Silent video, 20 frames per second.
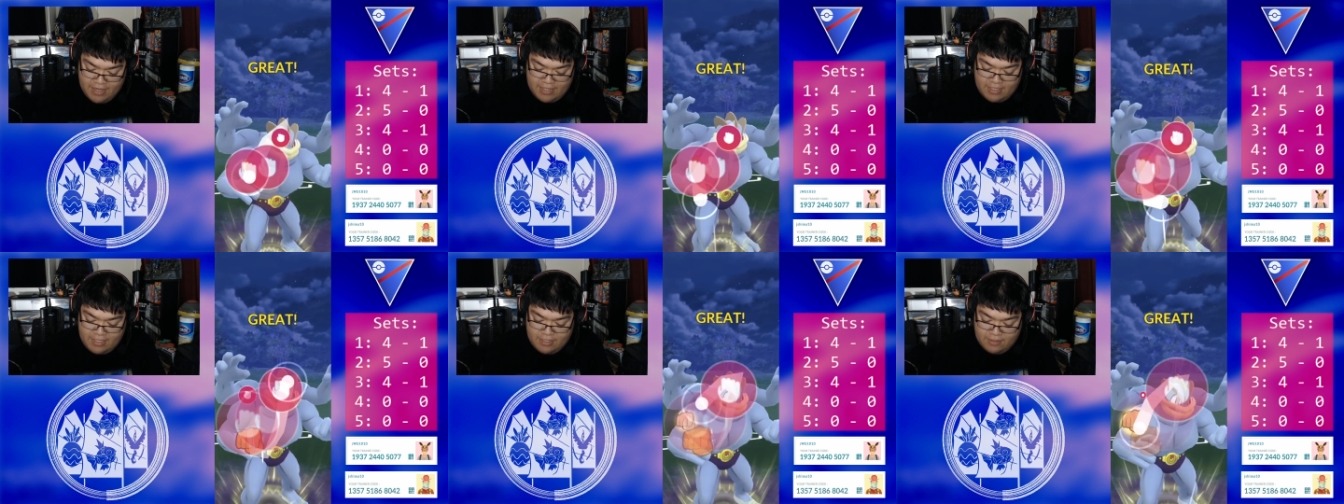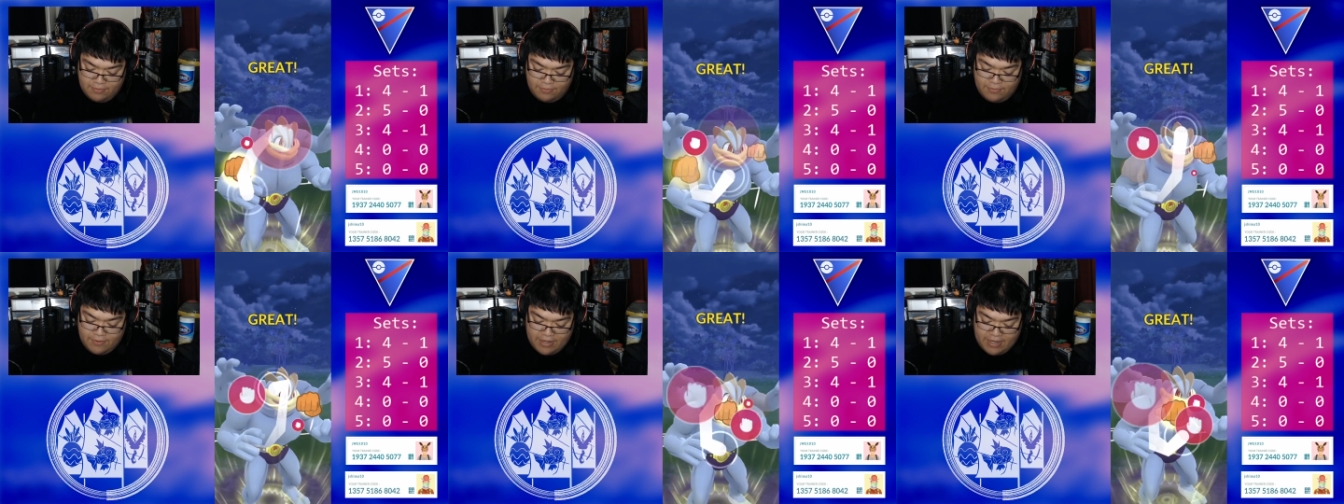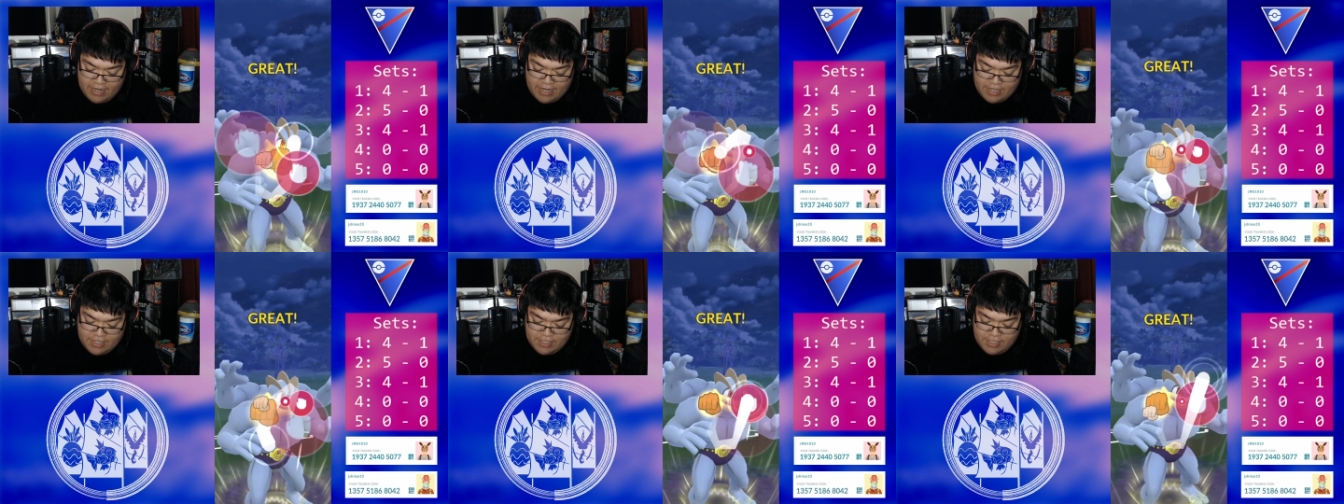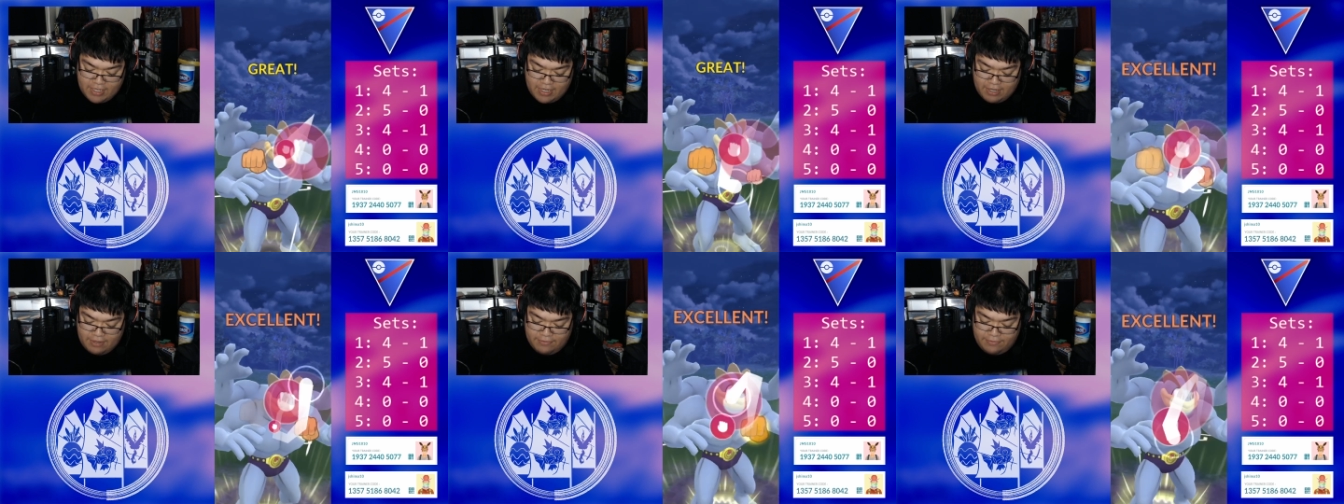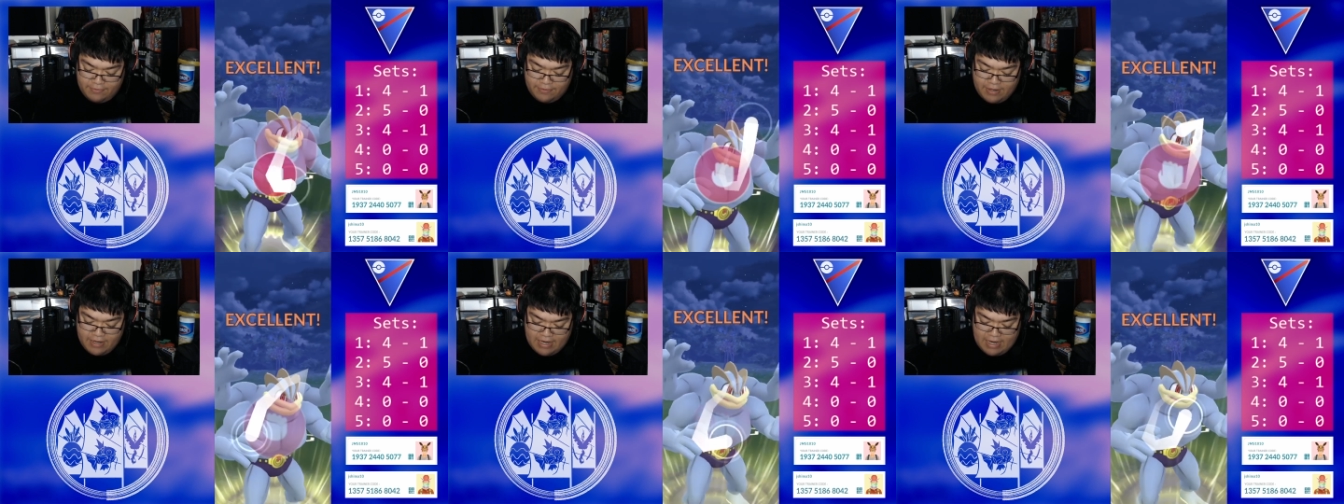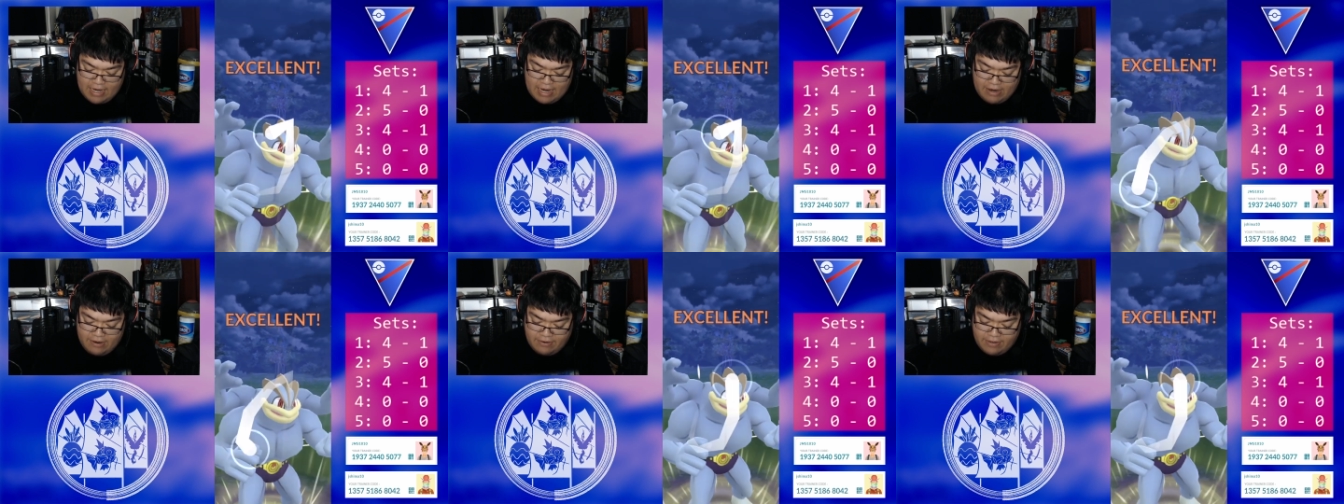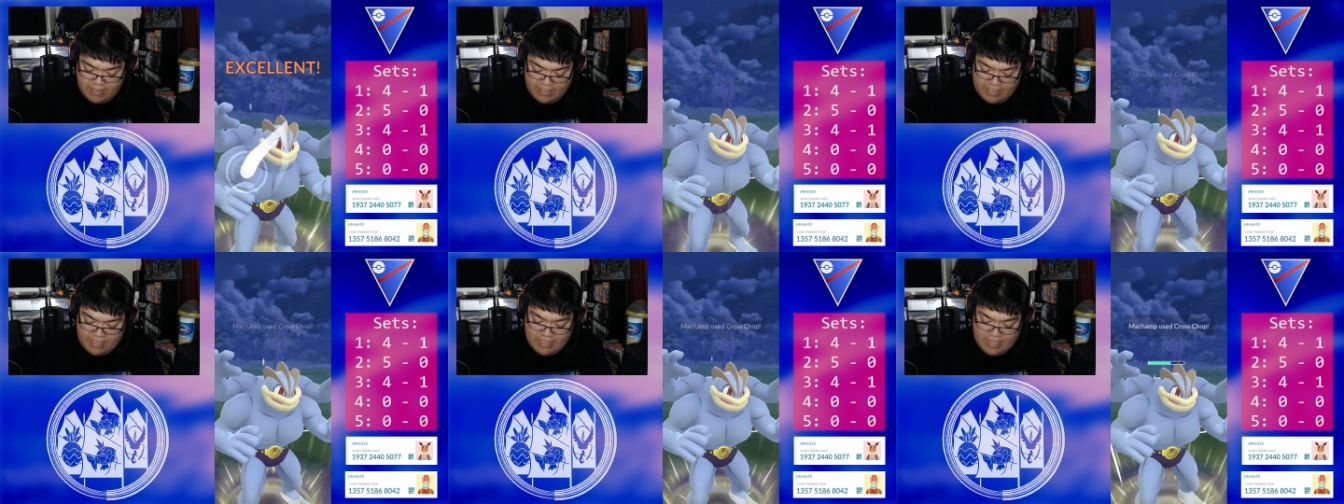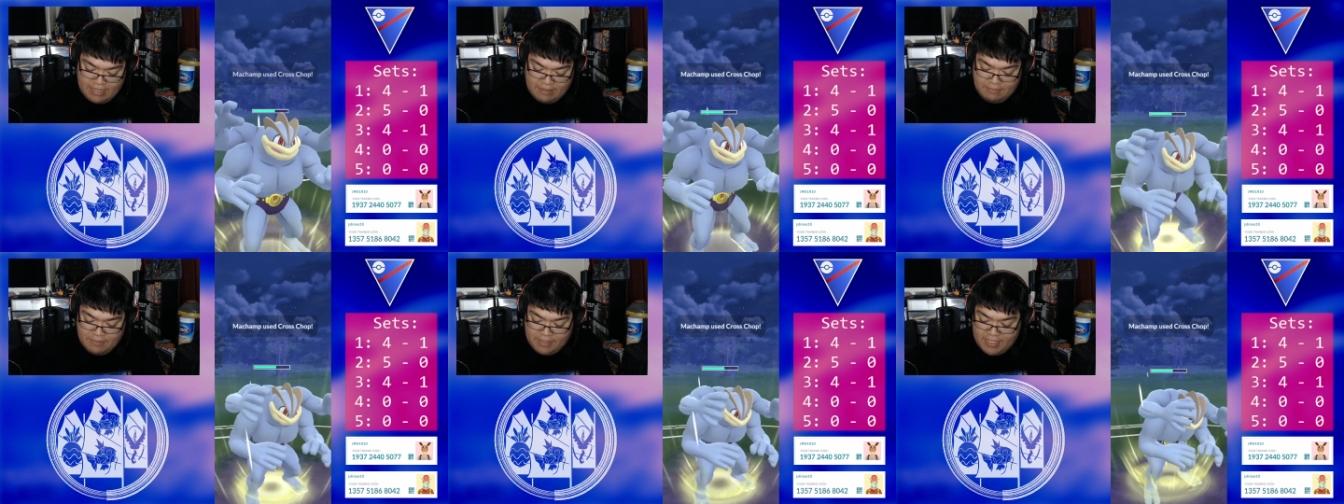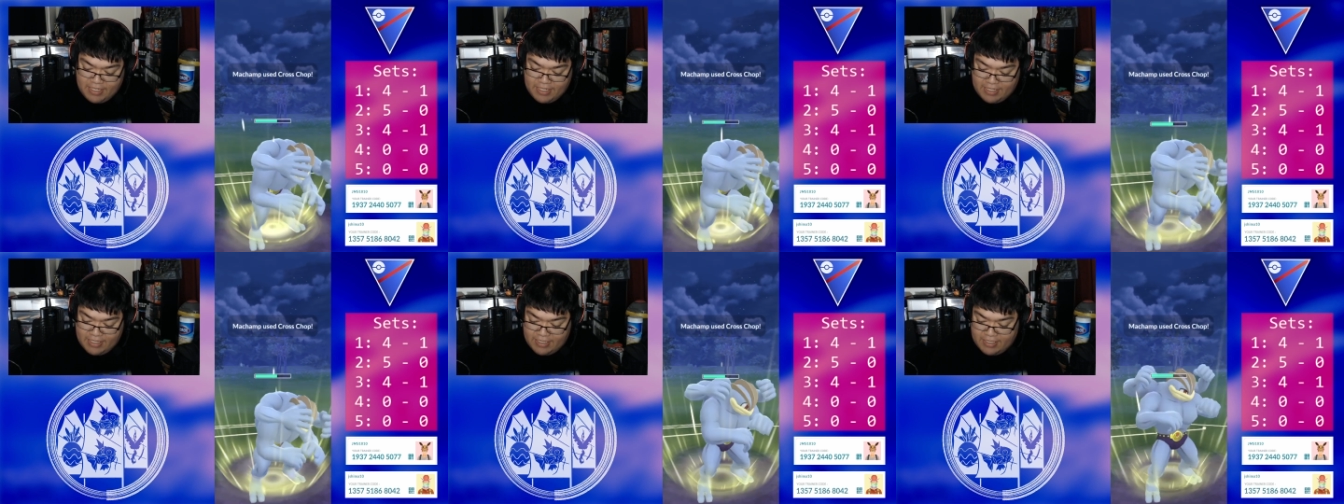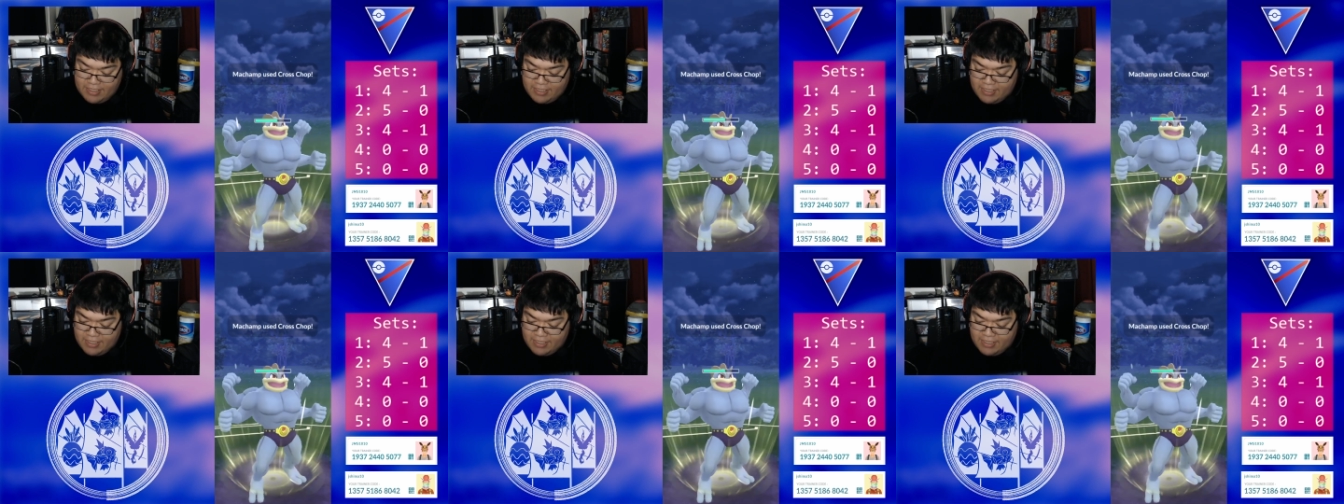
to finish off our team here.